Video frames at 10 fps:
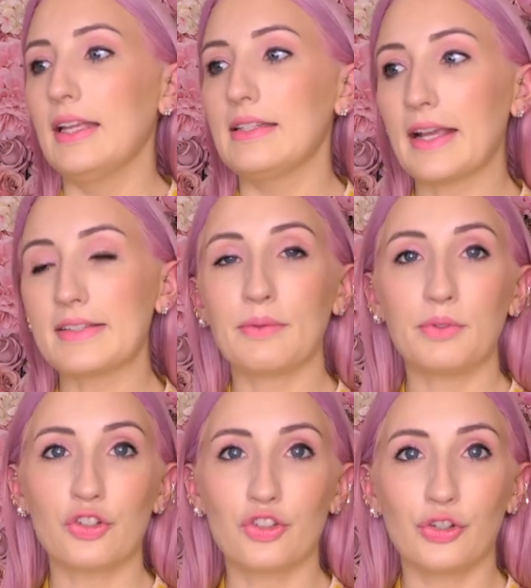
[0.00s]
Next, I'm
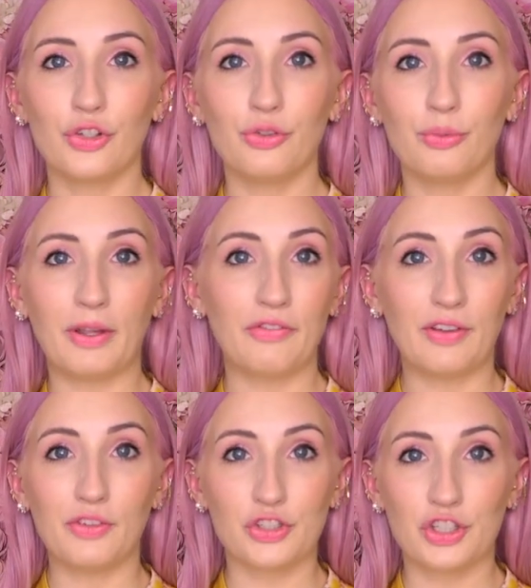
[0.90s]
gonna show you my
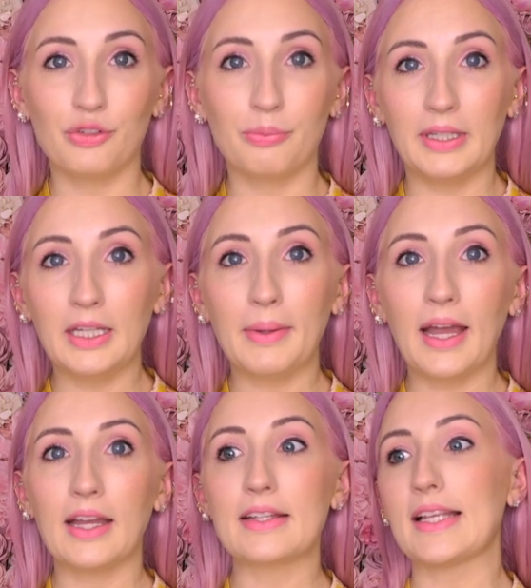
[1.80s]
favorite two mini
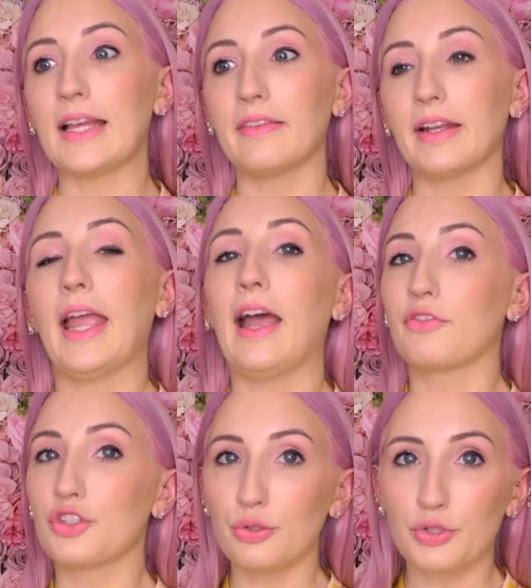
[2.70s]
bags, and then I
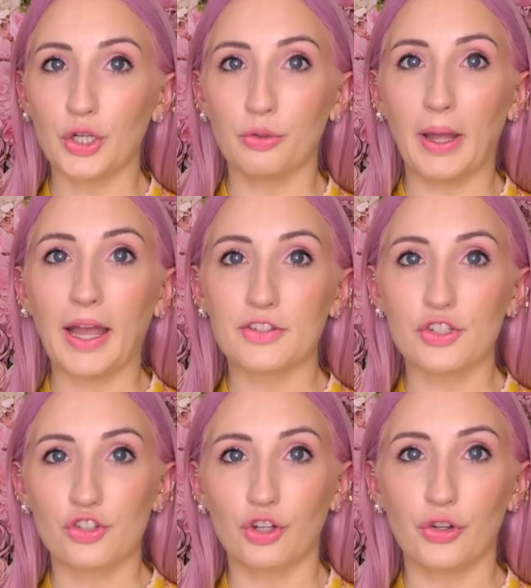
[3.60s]
have two tote bags to
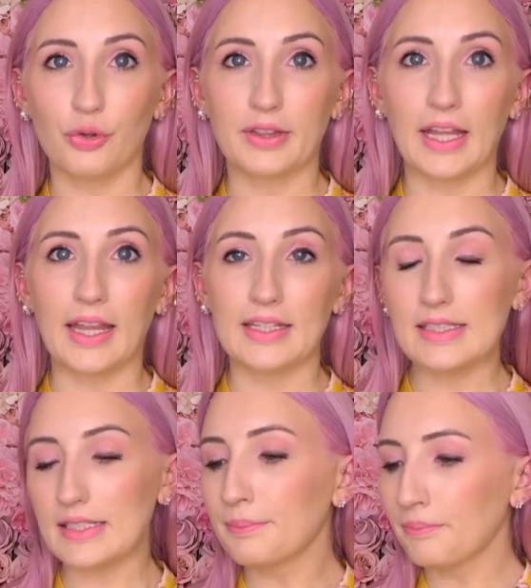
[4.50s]
show you at the
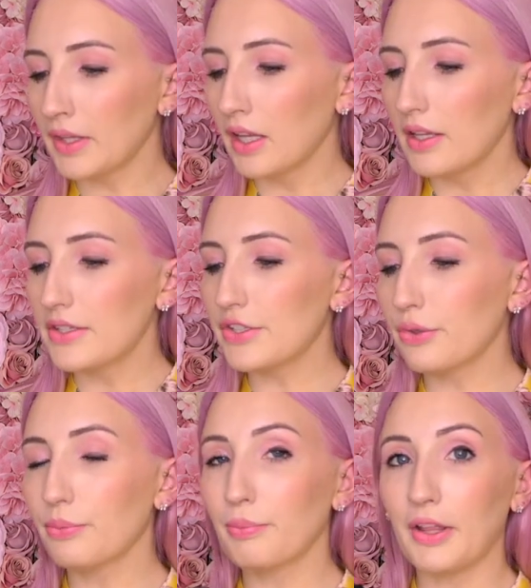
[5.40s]
end.
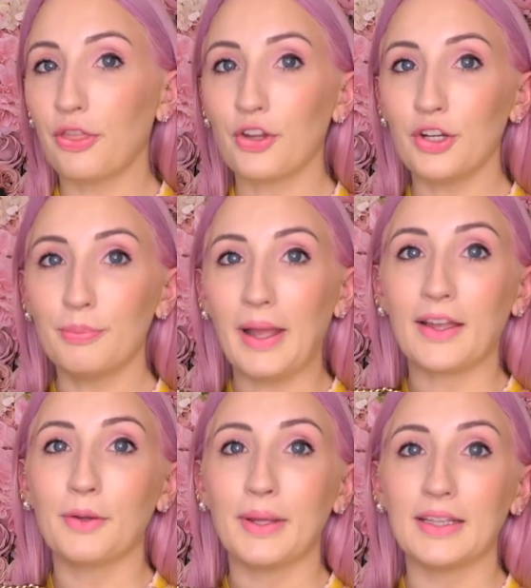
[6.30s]
So my third
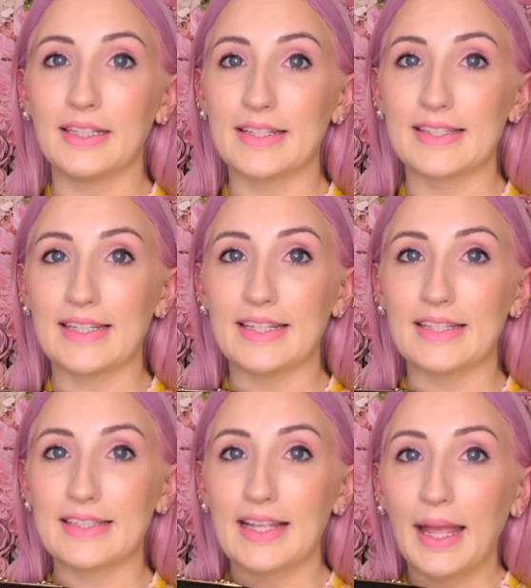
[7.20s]
bag on my list
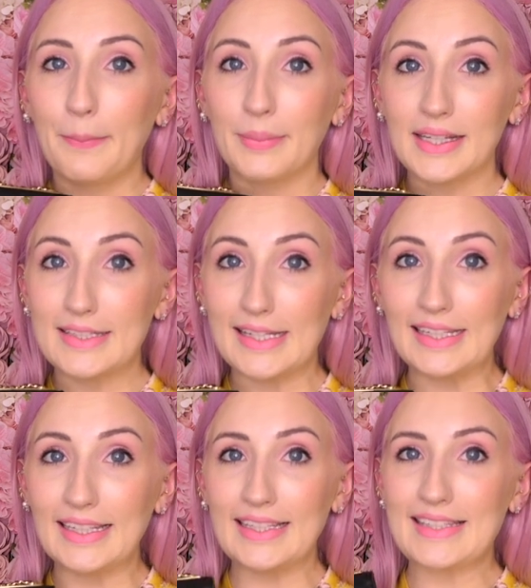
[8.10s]
is my
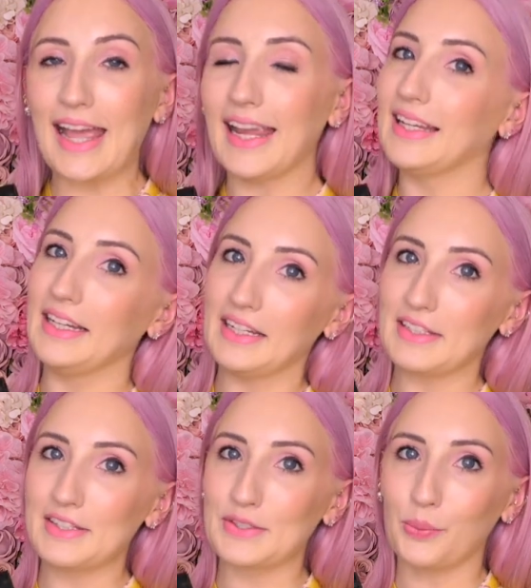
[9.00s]
teeny tiny
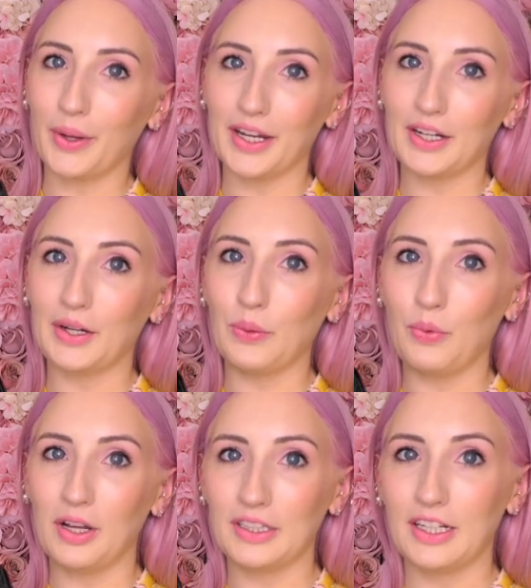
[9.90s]
square
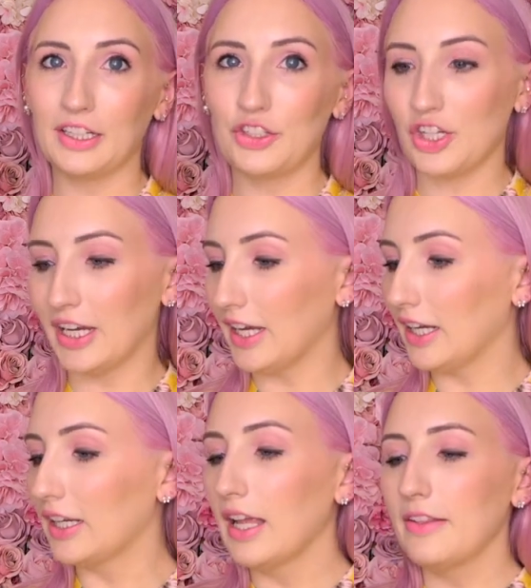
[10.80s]
wallet on a
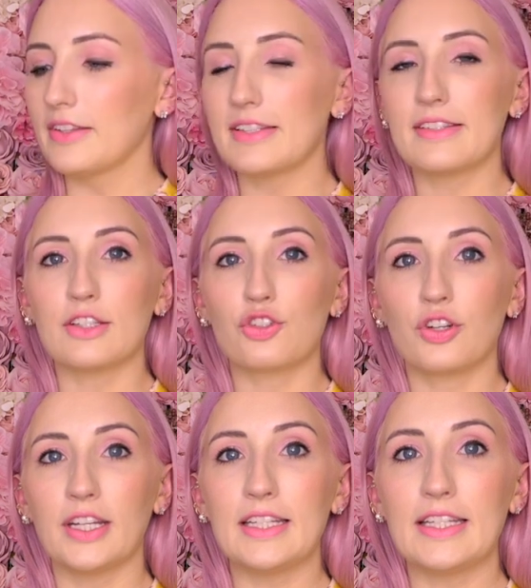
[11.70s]
chain. This is the
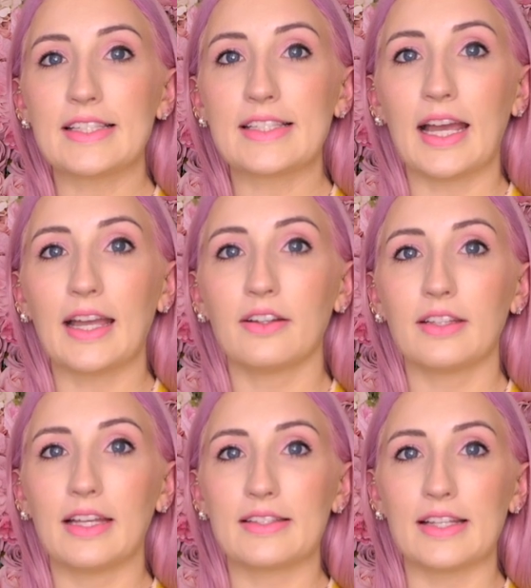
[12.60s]
trendy style
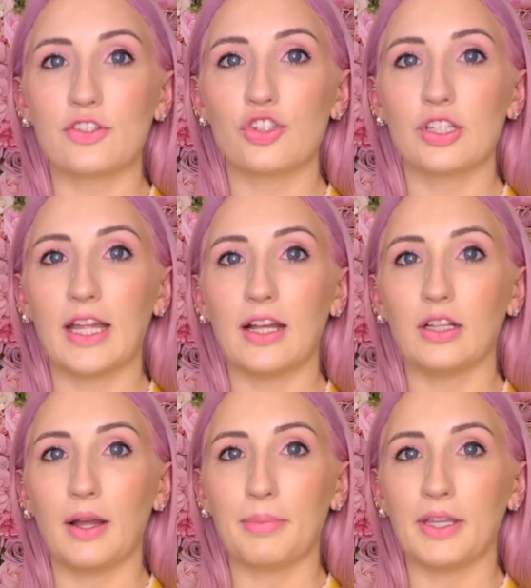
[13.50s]
that says Chanel
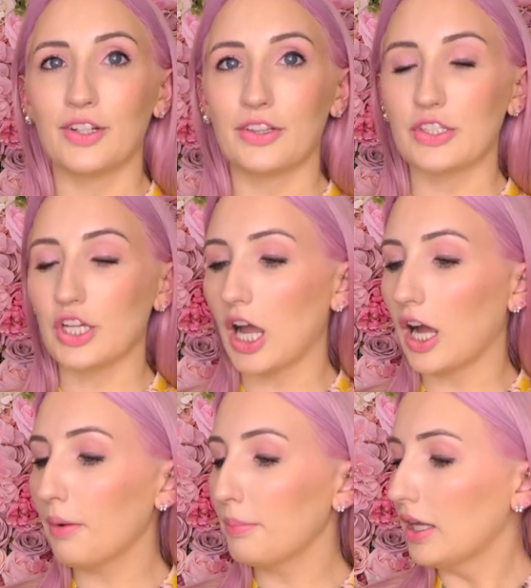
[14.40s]
up here at the
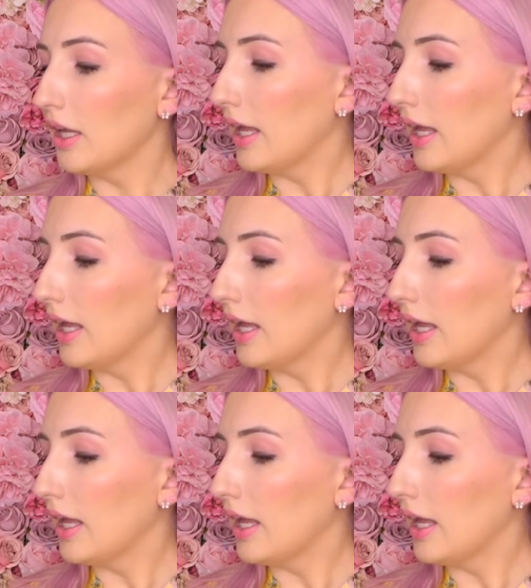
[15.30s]
top.